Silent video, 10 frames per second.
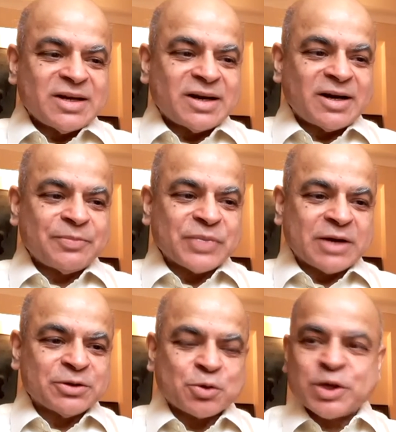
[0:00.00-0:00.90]
Now,
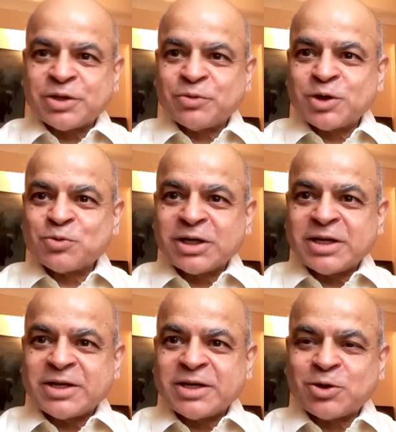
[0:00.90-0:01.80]
the question was, what
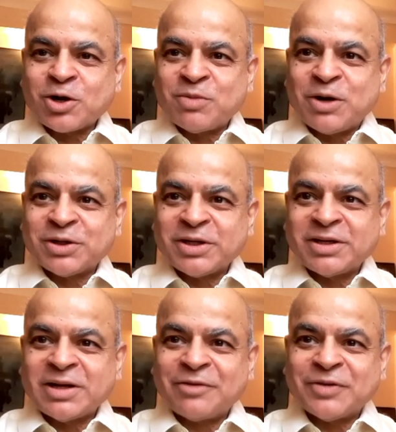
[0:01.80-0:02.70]
does one talk about
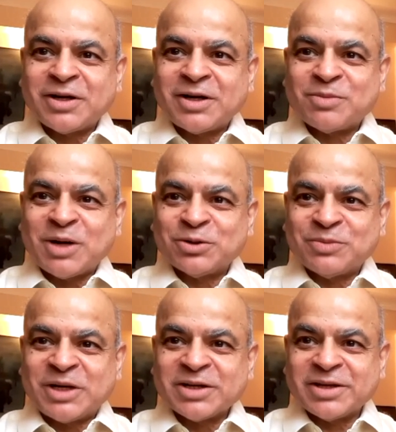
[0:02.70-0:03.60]
in half an hour about
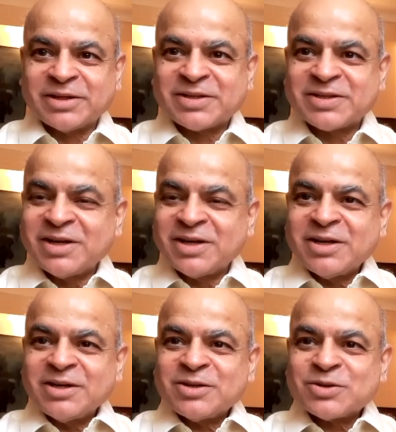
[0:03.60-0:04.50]
the markets?
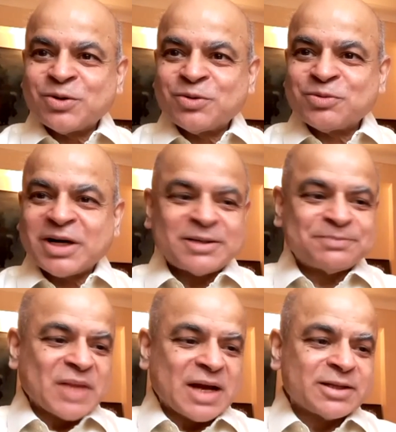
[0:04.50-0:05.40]
So
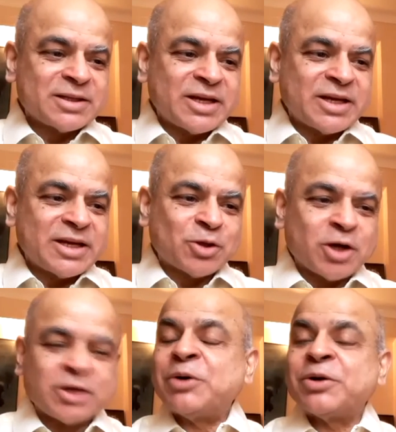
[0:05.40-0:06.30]
I gave a
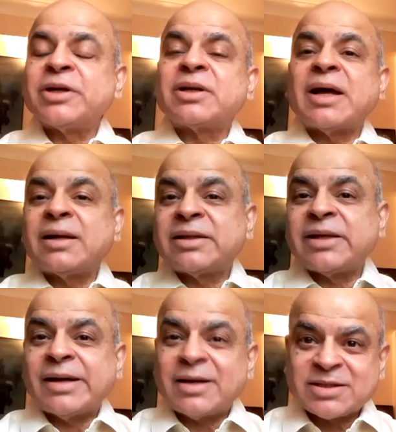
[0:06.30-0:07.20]
thought about it, and
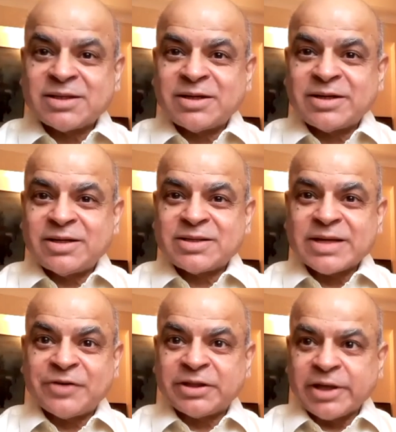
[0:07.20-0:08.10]
the answer is
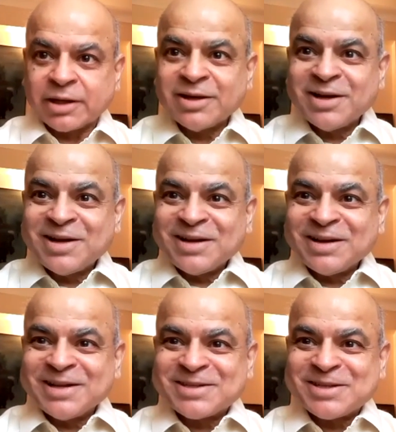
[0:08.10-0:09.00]
everything.
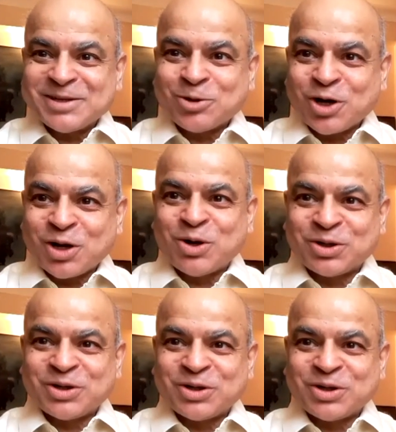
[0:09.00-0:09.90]
Let's talk
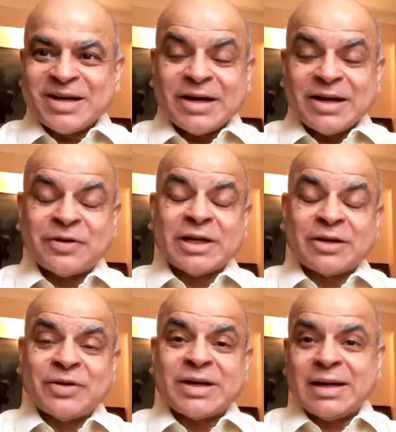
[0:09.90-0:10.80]
about
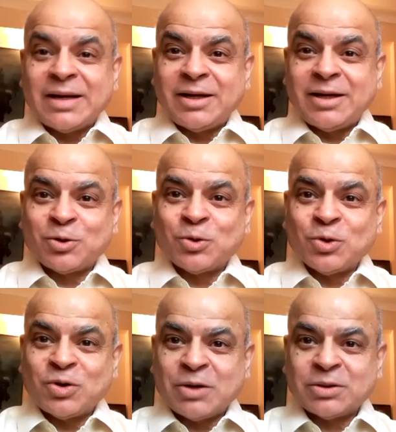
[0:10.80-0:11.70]
everything we really need to
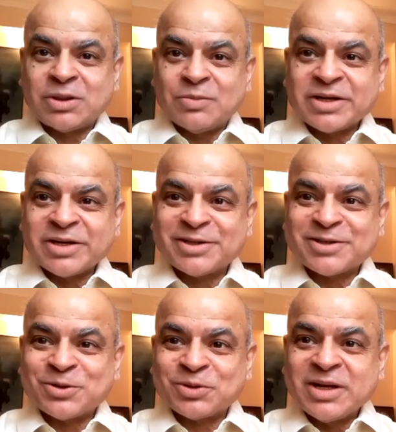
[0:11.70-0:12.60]
know about the market.
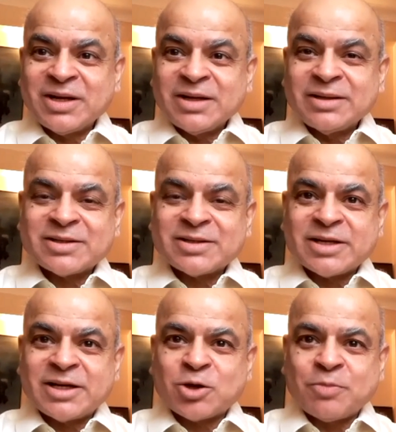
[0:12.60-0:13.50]
So this is
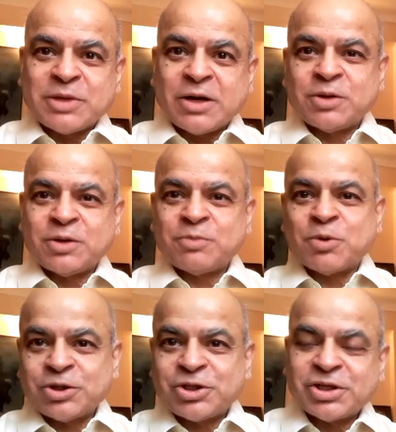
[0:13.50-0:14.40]
a top-down
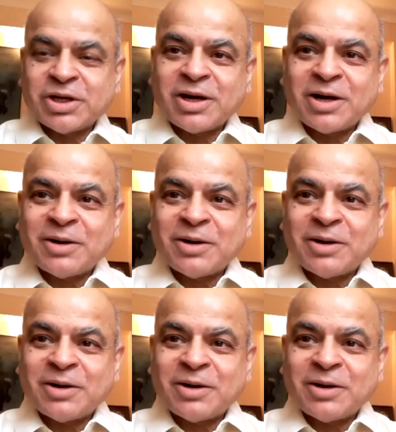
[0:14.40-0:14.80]
approach.